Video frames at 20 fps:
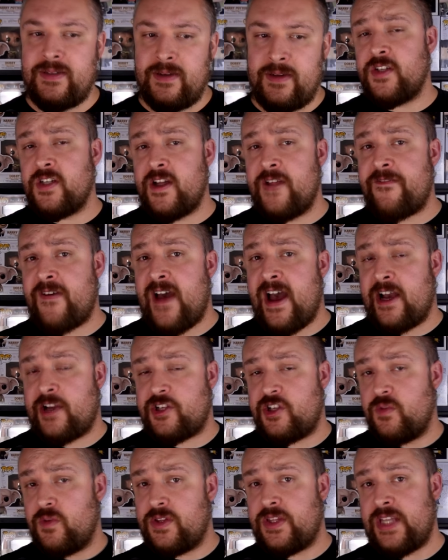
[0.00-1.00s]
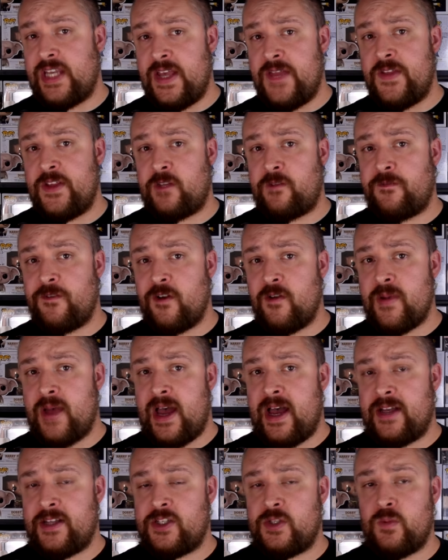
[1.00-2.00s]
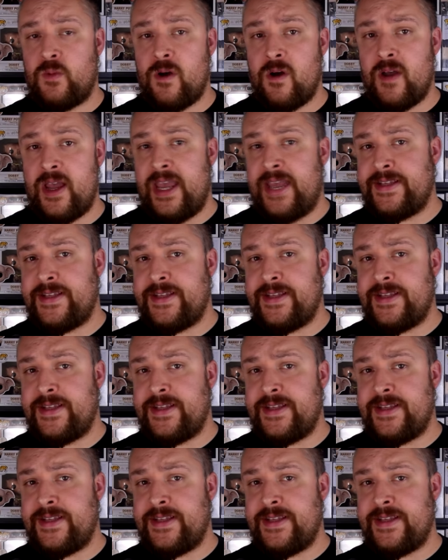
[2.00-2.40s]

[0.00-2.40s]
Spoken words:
And there's enough action within this film as well.